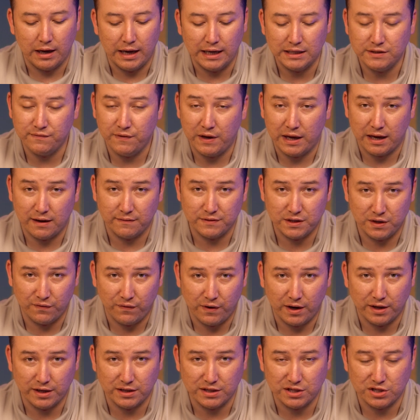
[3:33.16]
As we have
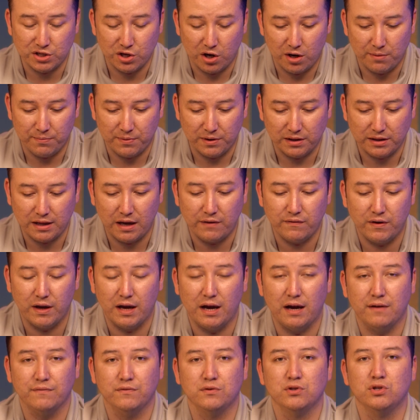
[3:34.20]
defined the topic, now we
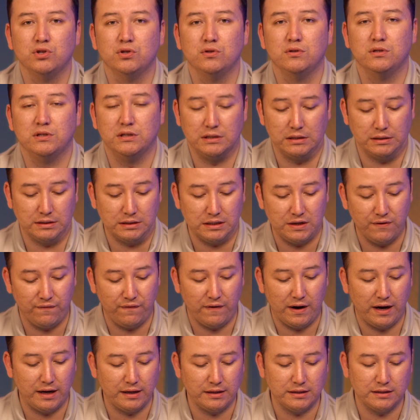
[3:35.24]
have to
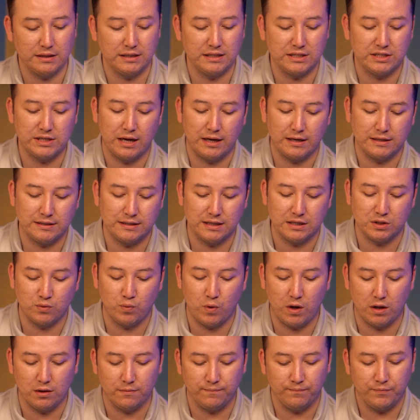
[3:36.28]
define the sides as
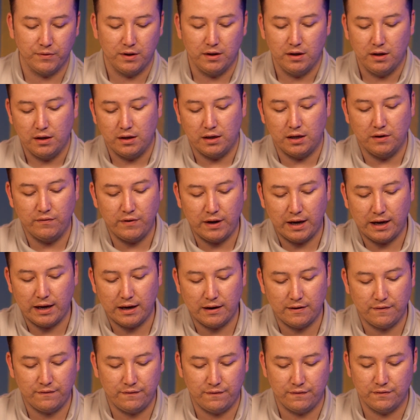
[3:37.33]
well. Here we
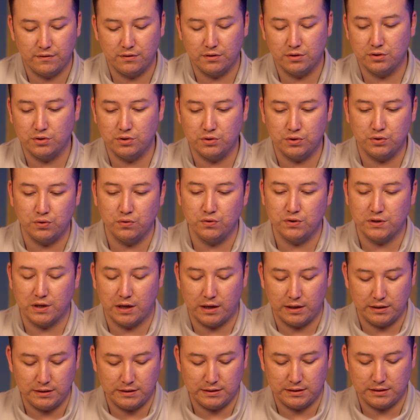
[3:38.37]
have 2
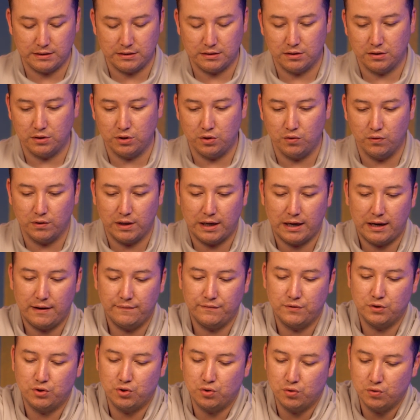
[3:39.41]
sides. You will
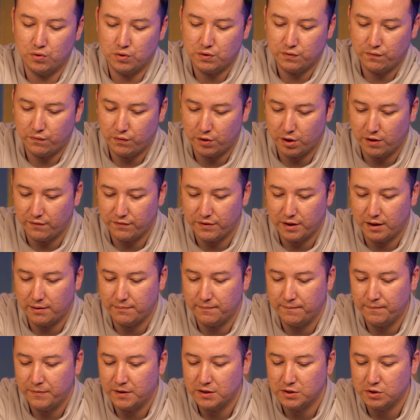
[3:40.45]
have to choose one of
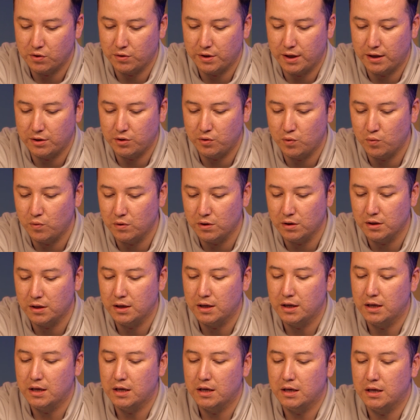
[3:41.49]
them so that you will
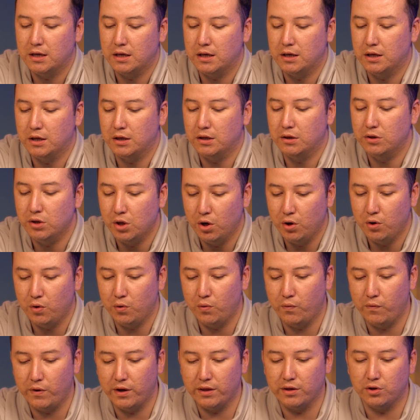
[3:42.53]

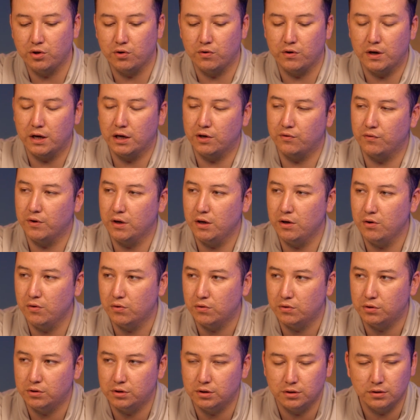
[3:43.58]
know whether you agree
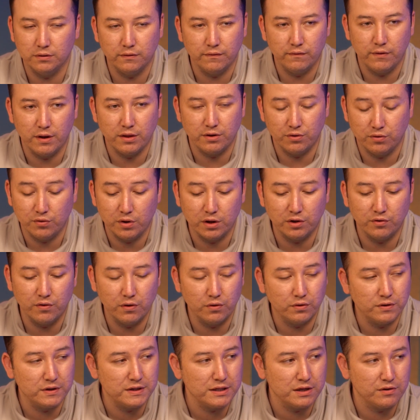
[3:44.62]
or
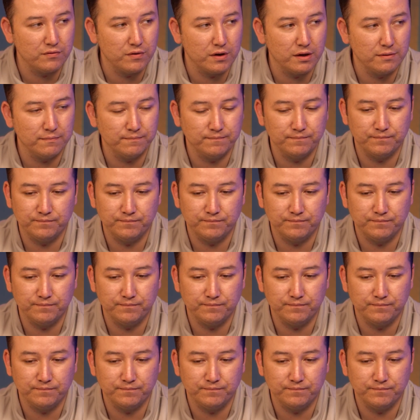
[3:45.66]
disagree.